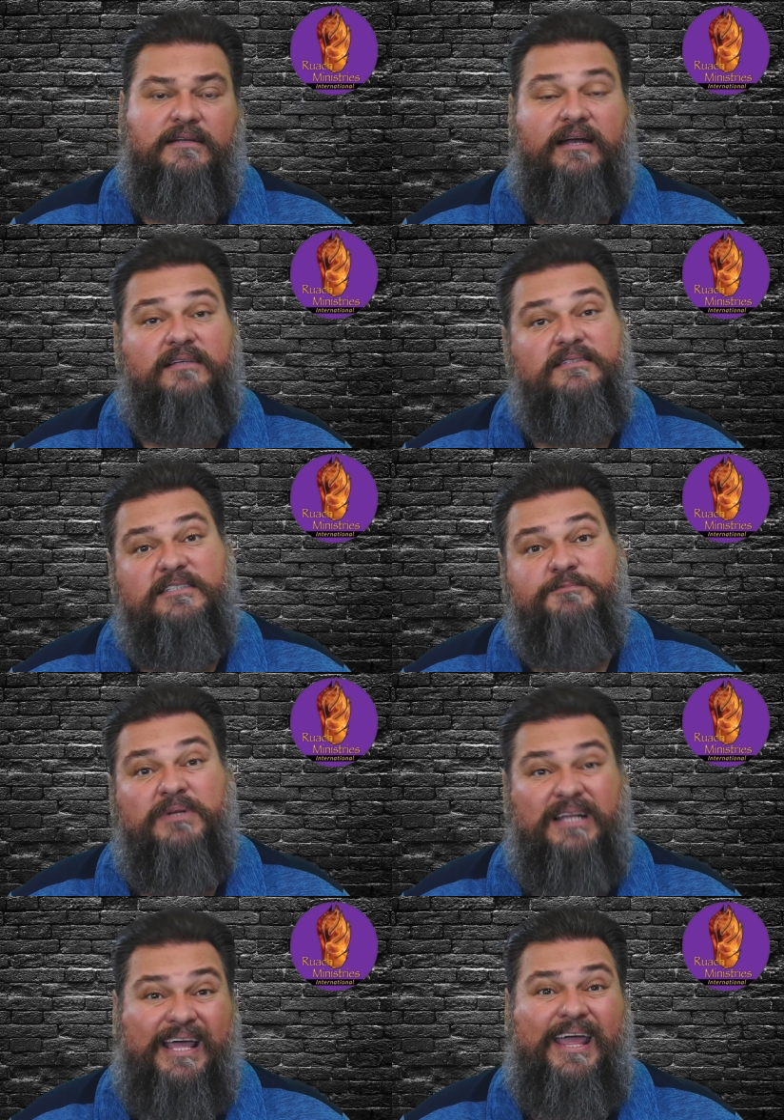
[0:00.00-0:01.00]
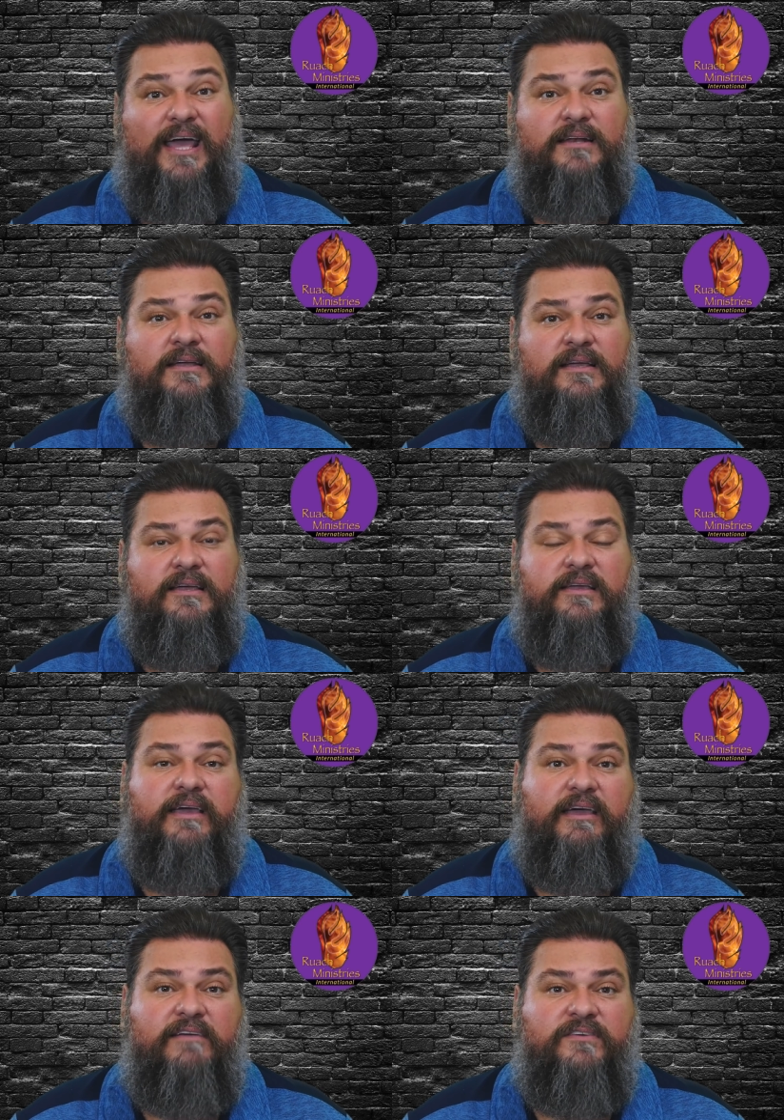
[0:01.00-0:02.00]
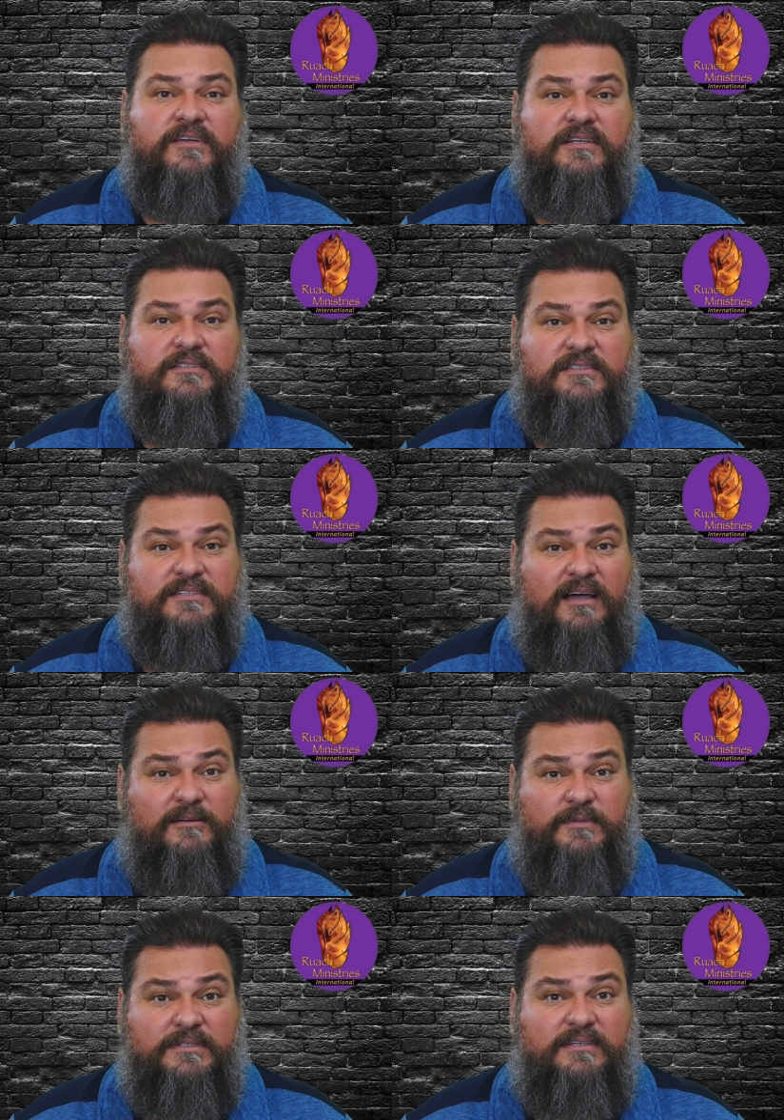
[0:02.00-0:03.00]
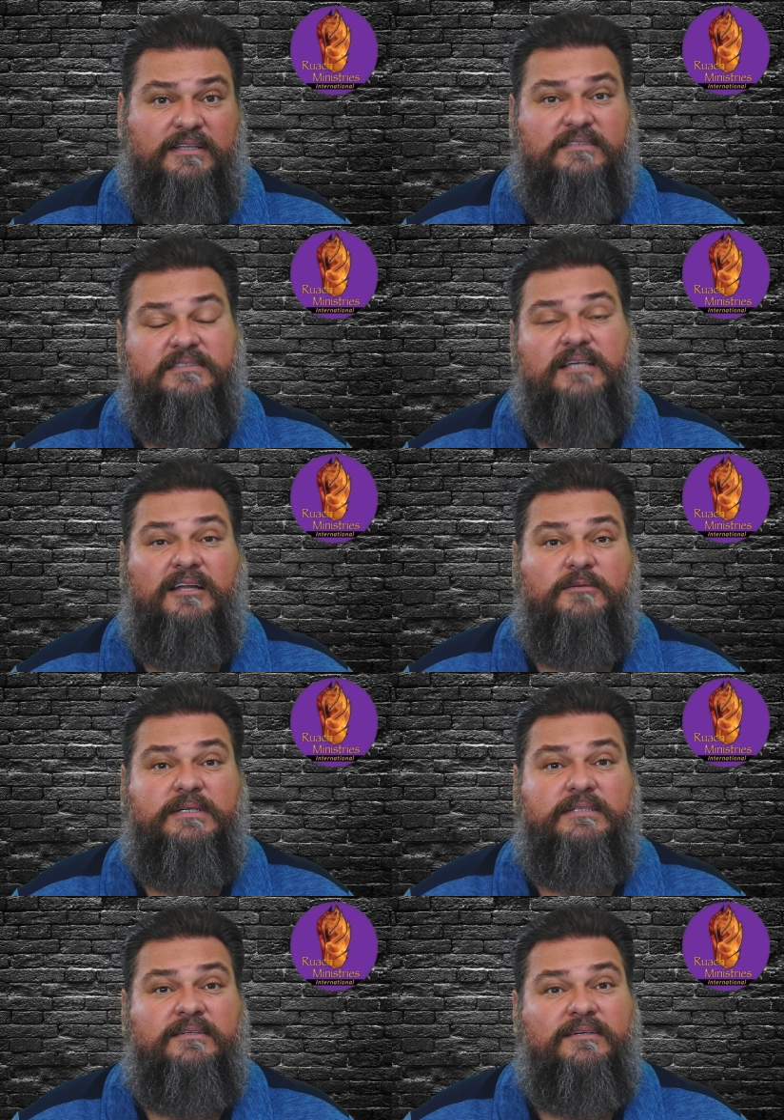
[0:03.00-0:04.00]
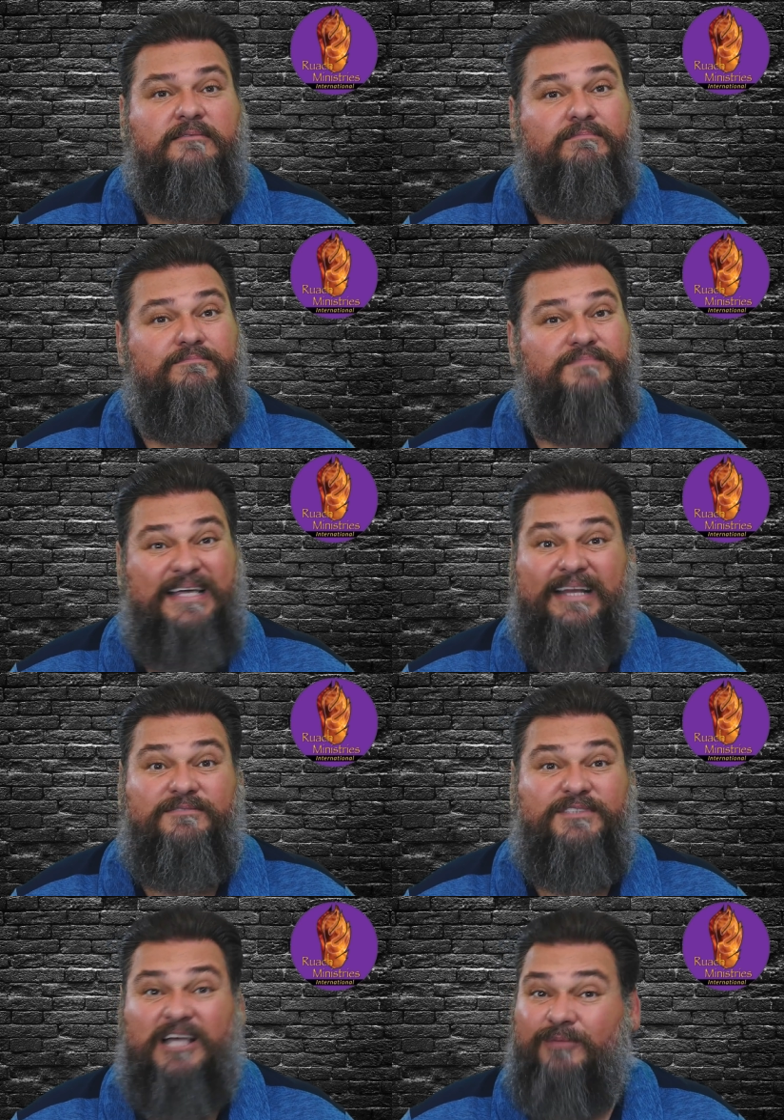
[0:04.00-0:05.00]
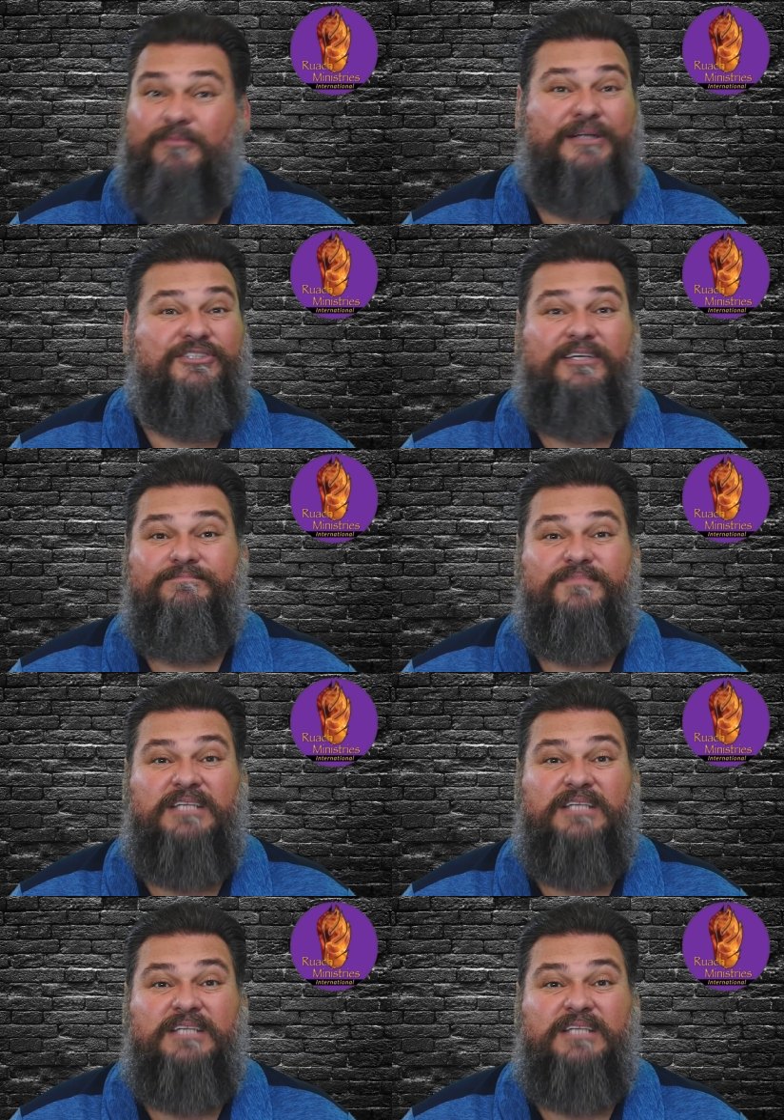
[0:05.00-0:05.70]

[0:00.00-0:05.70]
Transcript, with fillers: And it's this plan he gave to Solomon. And then Solomon did it. Solomon built it.